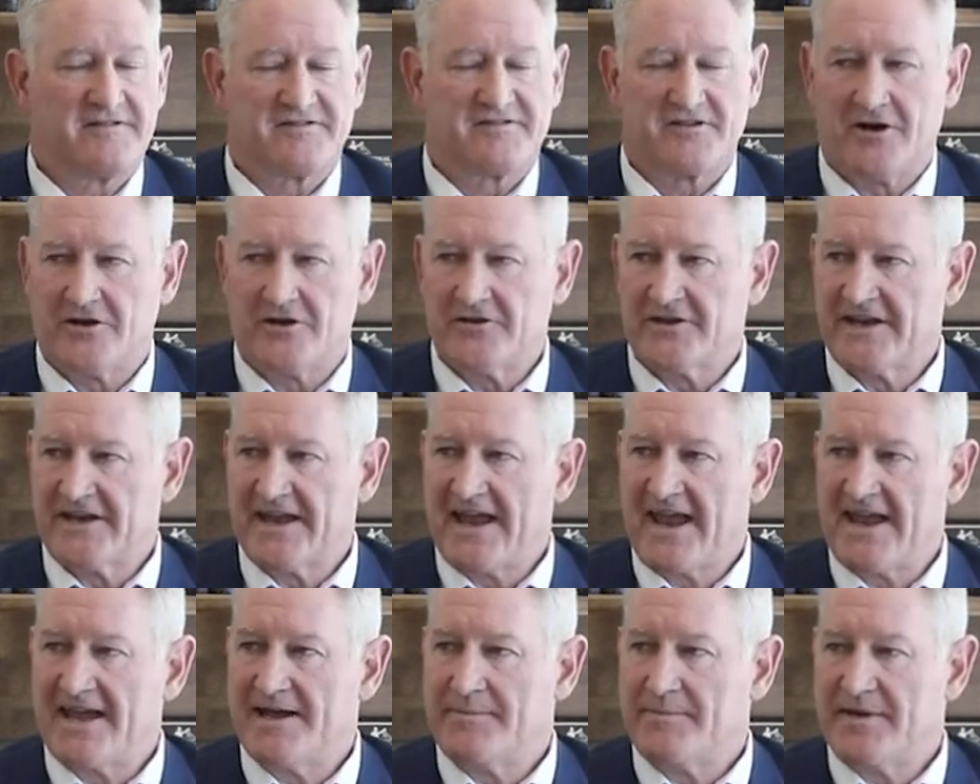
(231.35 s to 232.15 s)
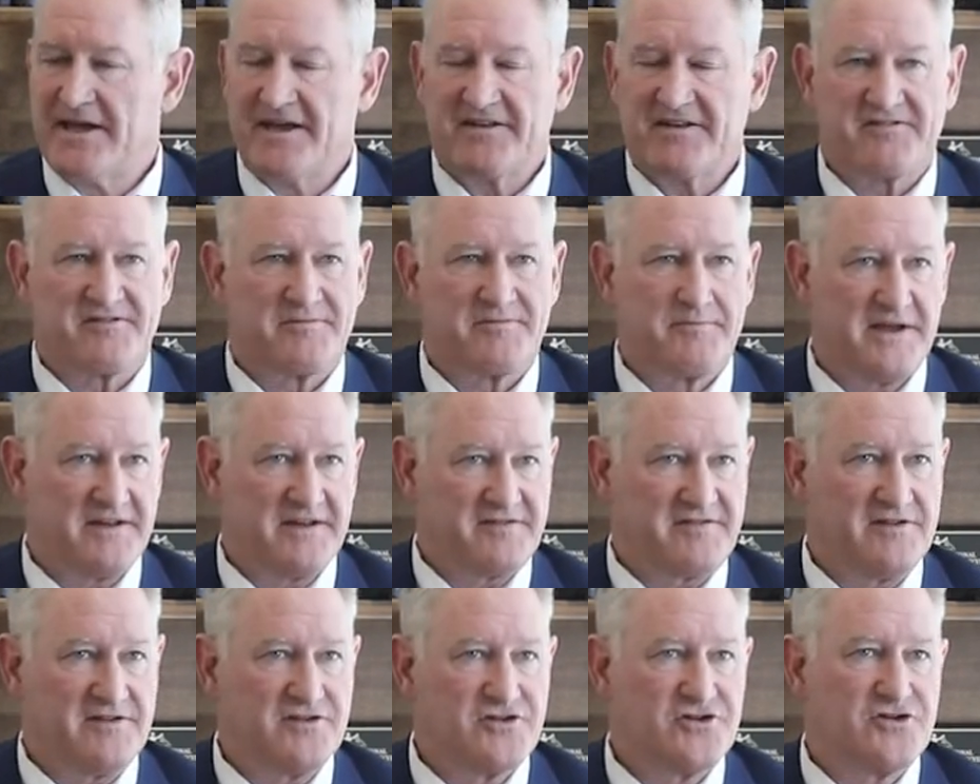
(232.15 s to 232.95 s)
It's called an AMS
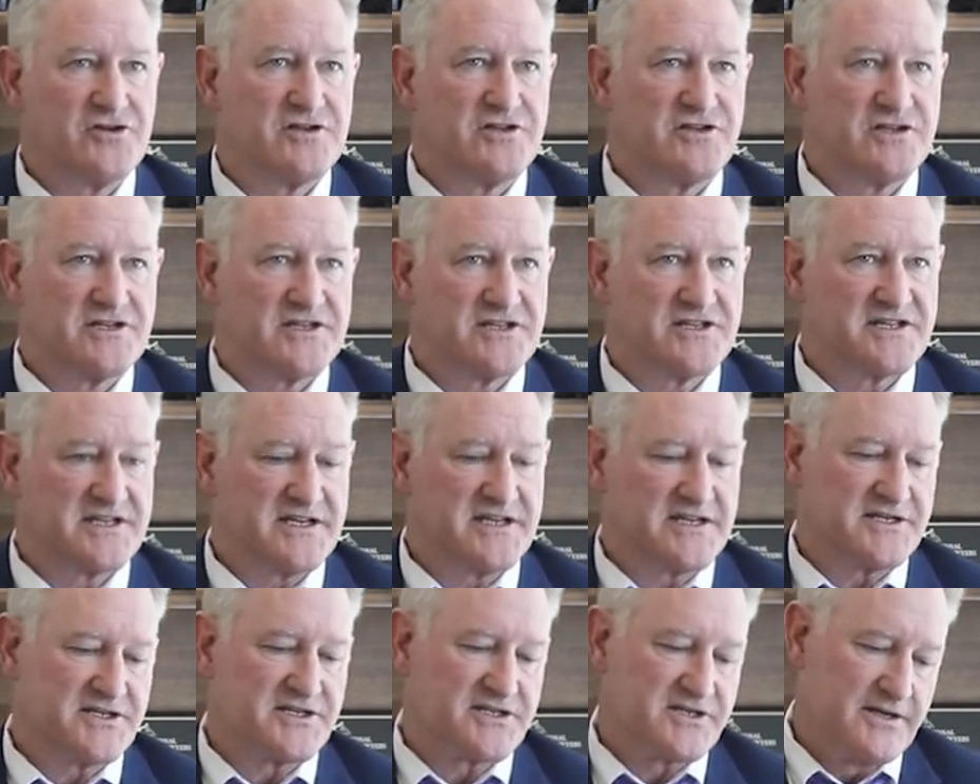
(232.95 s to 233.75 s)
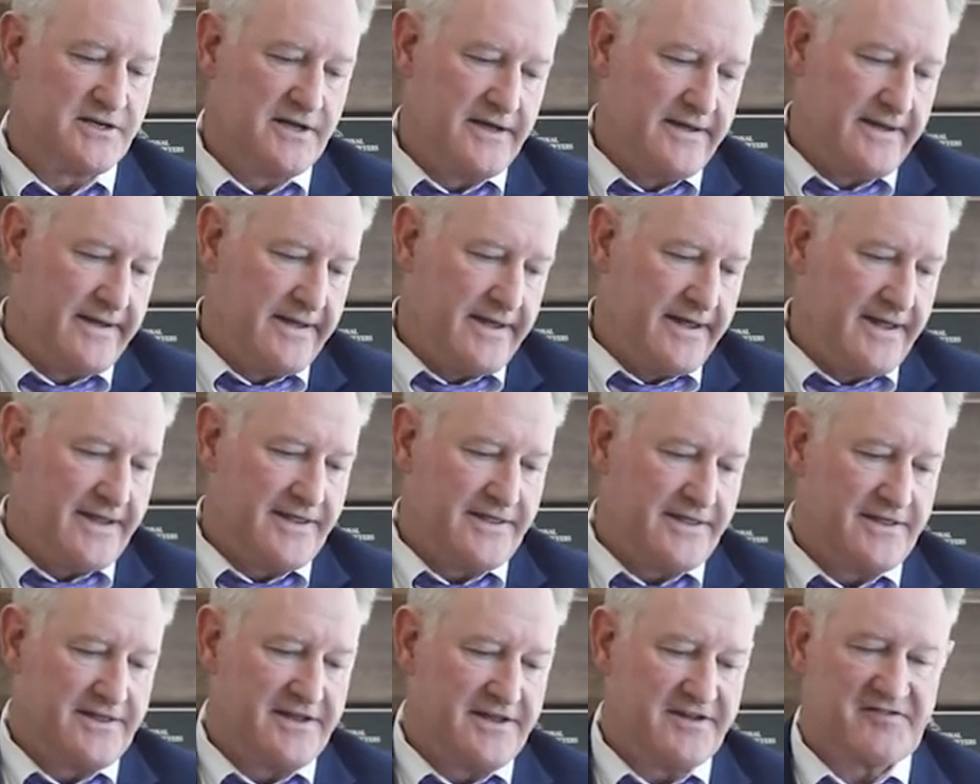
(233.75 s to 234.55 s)
message. It just says,
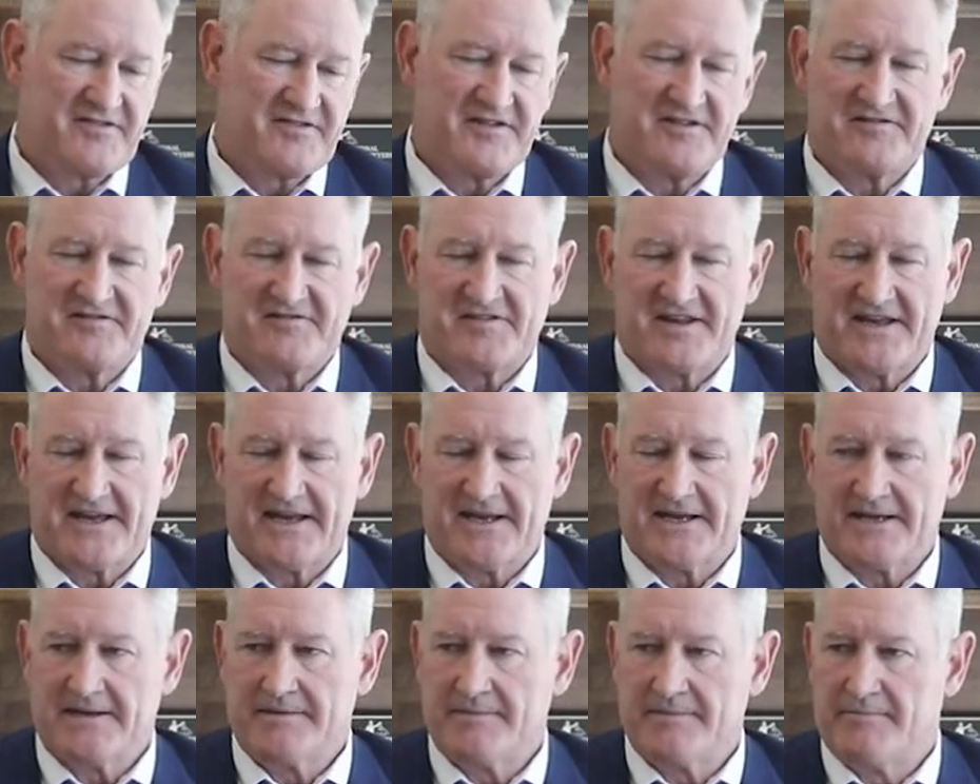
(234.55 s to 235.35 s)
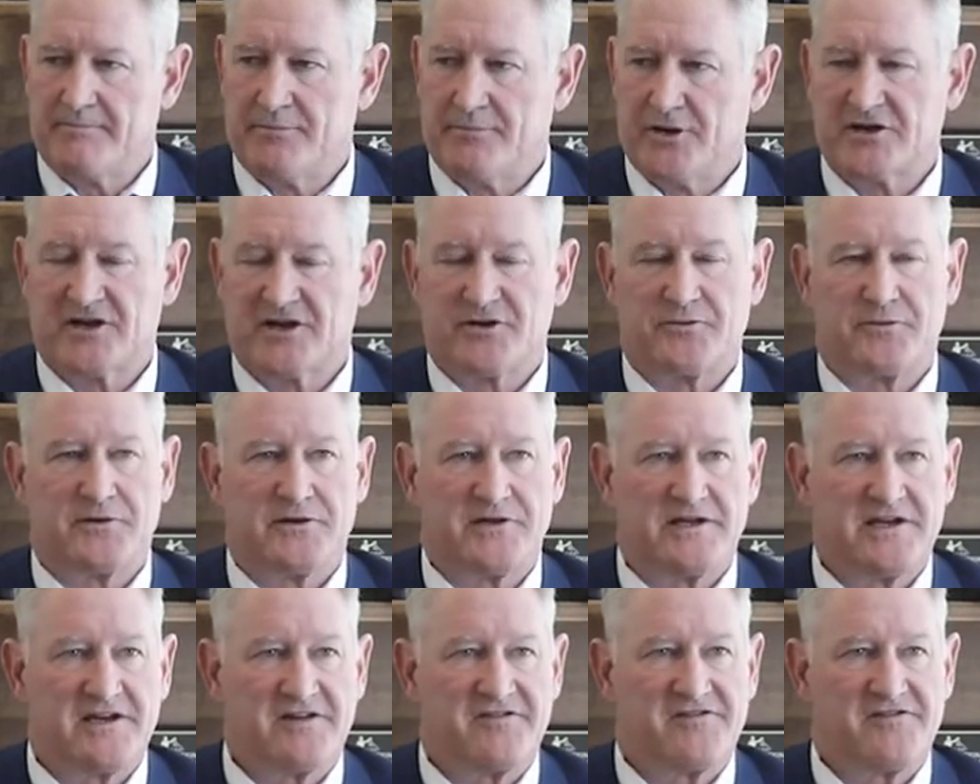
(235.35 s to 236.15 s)
this is a book and
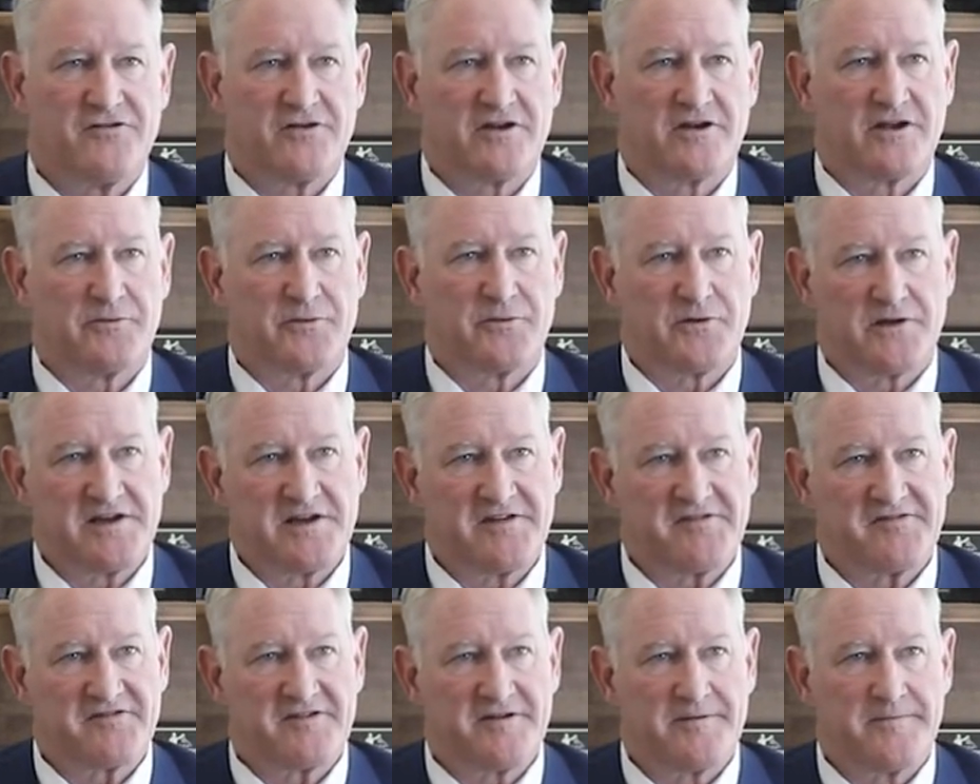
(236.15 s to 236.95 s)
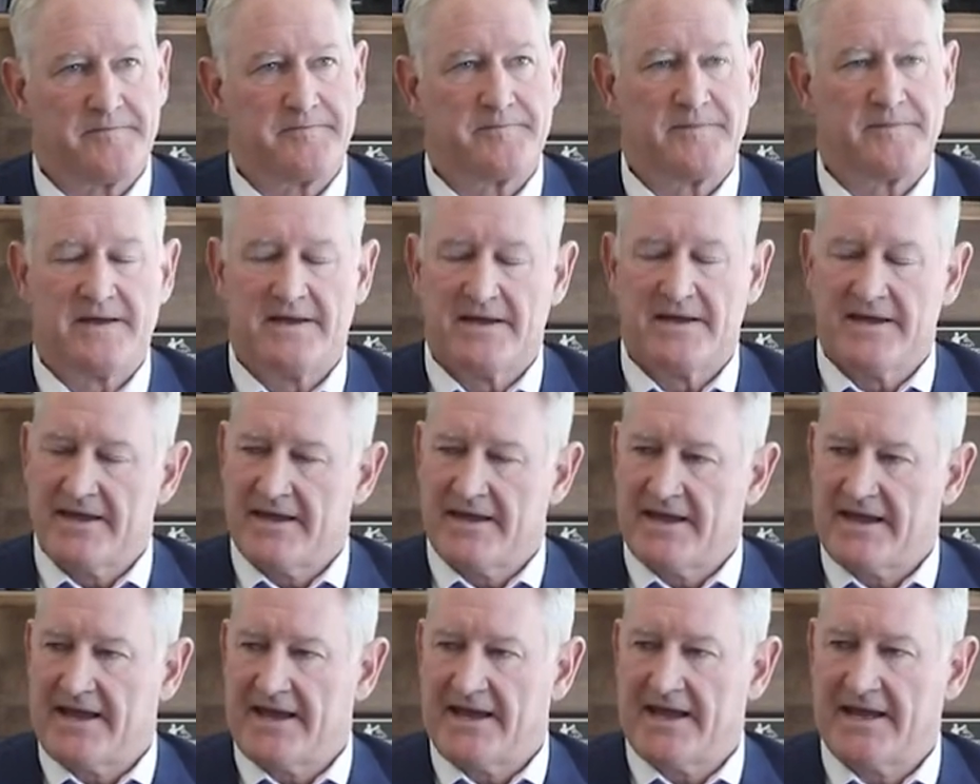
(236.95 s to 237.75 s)
release, you can release him,
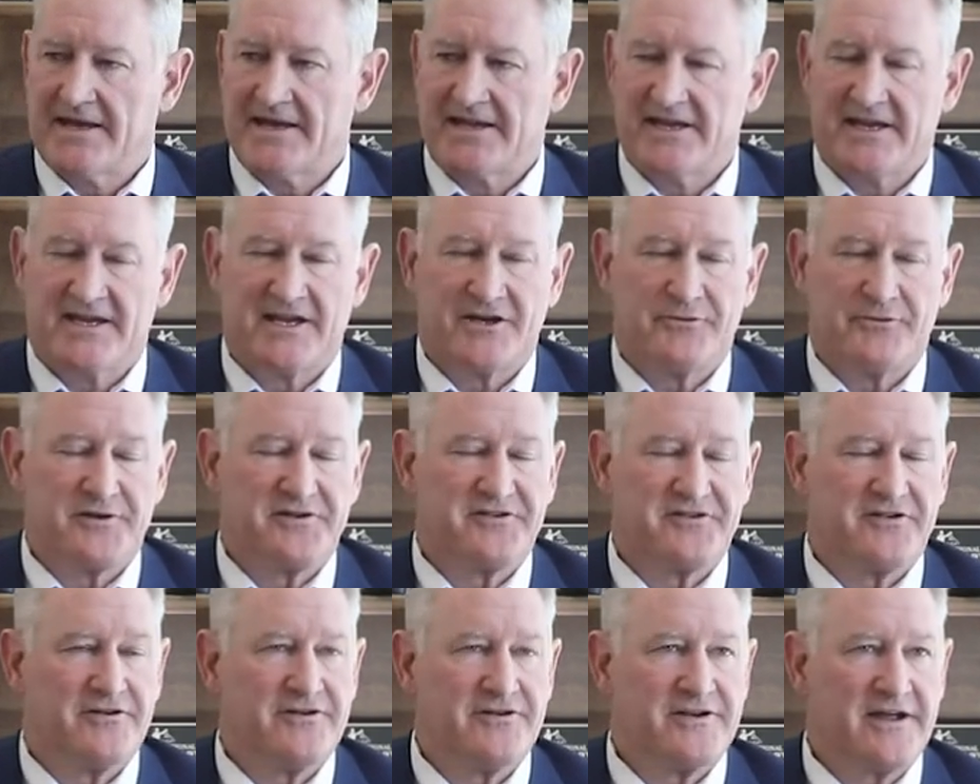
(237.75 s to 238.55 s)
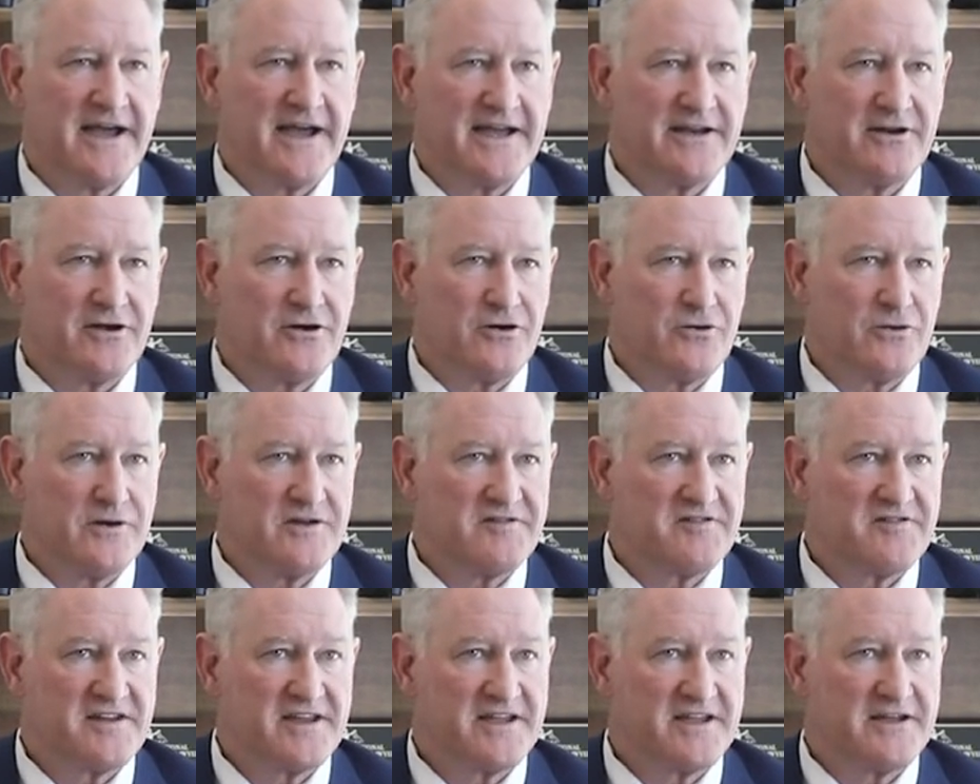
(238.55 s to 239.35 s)
and he can return to Idaho
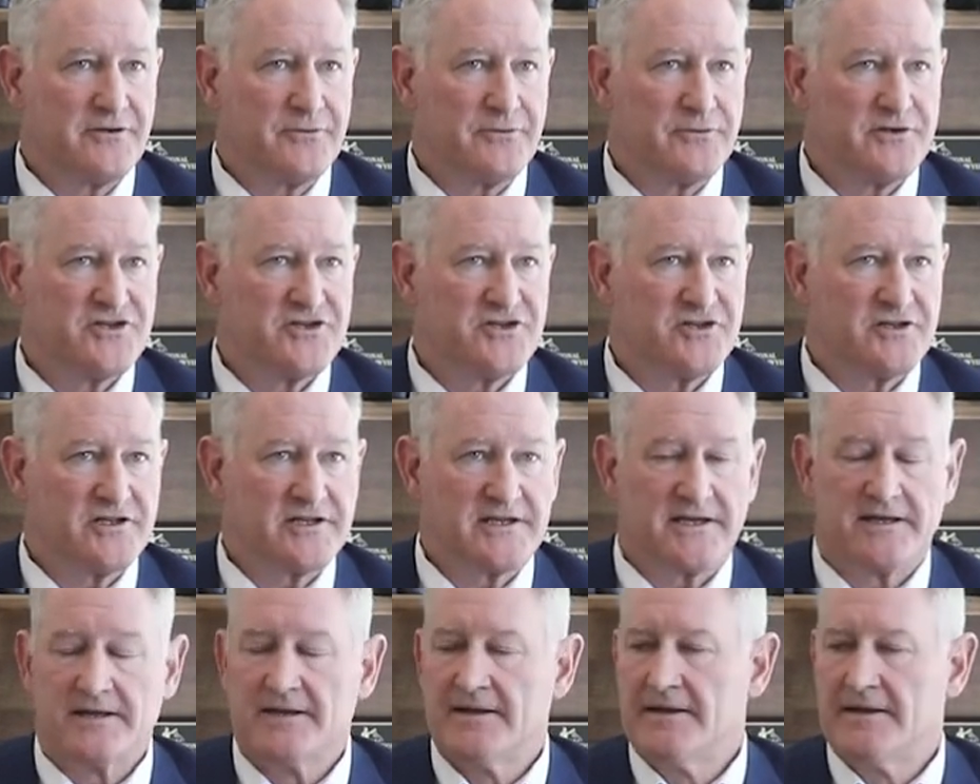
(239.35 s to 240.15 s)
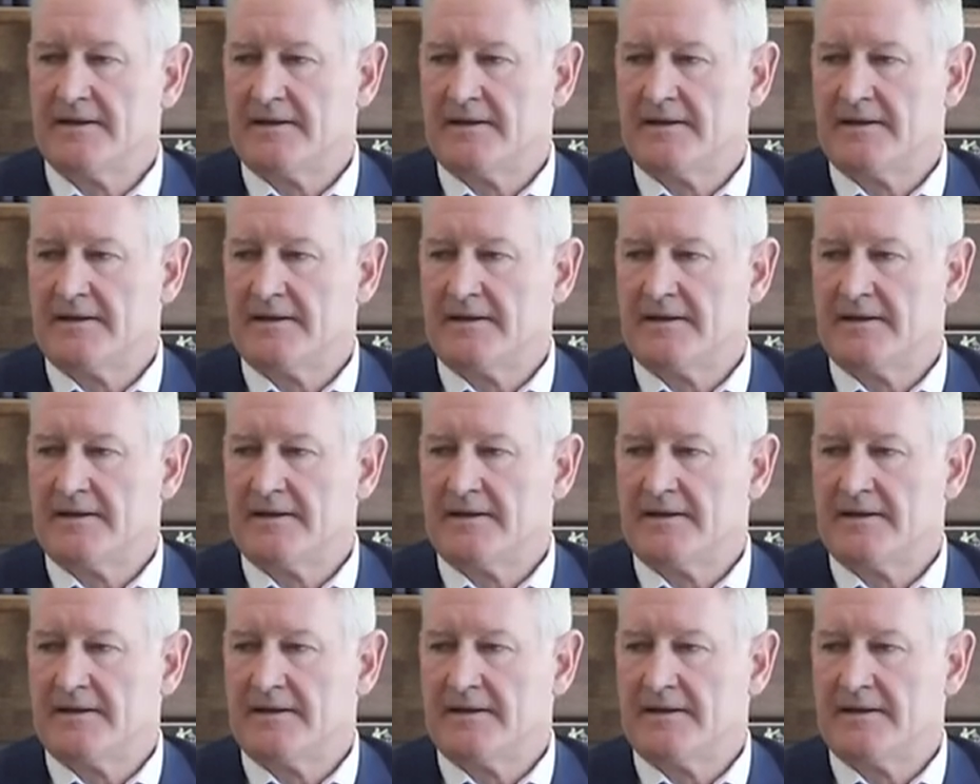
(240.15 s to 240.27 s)
as he had originally